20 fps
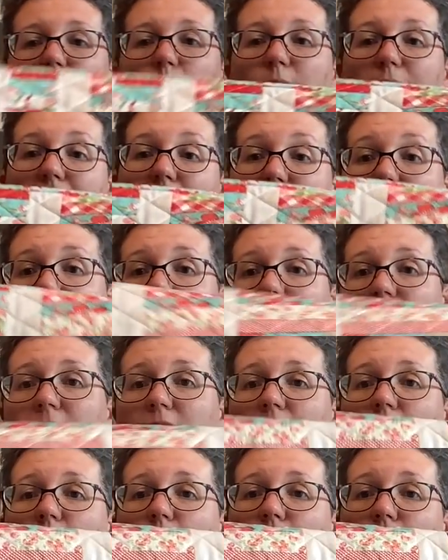way
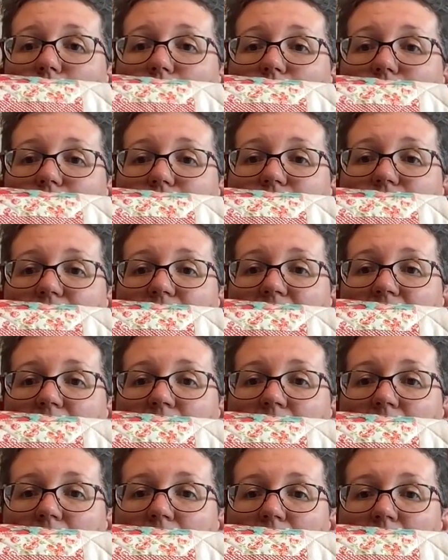of
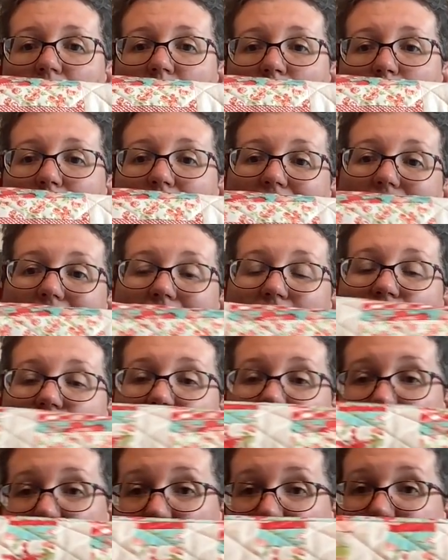being
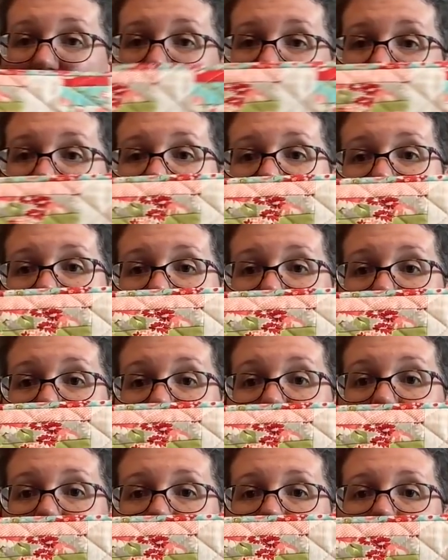introduced to
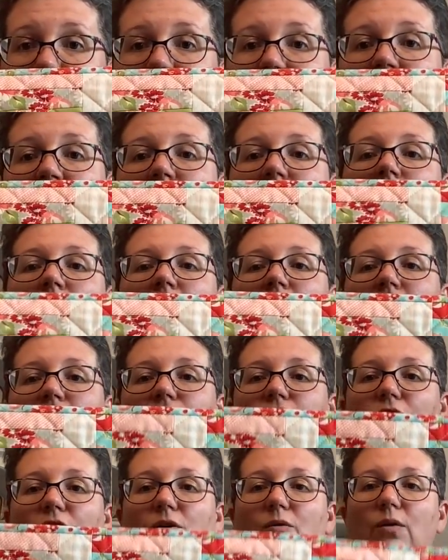techniques.
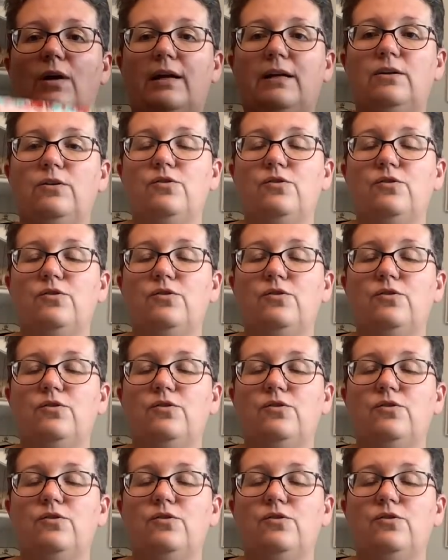So I know